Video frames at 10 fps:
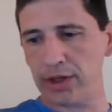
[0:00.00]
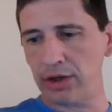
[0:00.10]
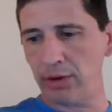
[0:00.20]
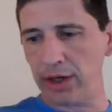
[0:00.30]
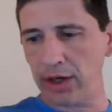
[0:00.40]
I
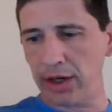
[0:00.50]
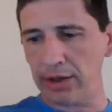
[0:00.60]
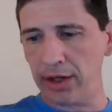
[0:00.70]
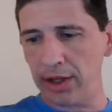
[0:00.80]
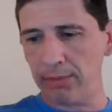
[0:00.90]
know I
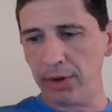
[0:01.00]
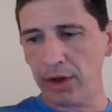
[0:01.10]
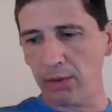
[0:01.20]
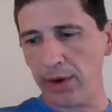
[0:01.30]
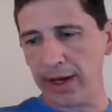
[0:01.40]
got
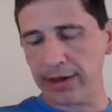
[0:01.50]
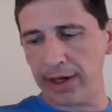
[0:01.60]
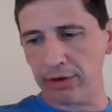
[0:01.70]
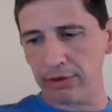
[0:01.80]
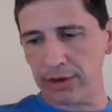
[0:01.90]
Poliwag
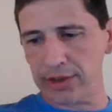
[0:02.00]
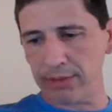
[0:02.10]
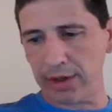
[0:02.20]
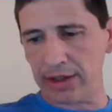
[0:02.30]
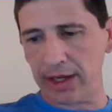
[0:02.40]
down there that's
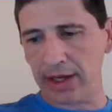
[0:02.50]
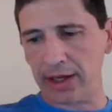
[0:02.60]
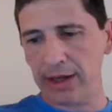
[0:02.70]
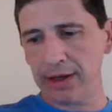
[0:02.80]
in my deck,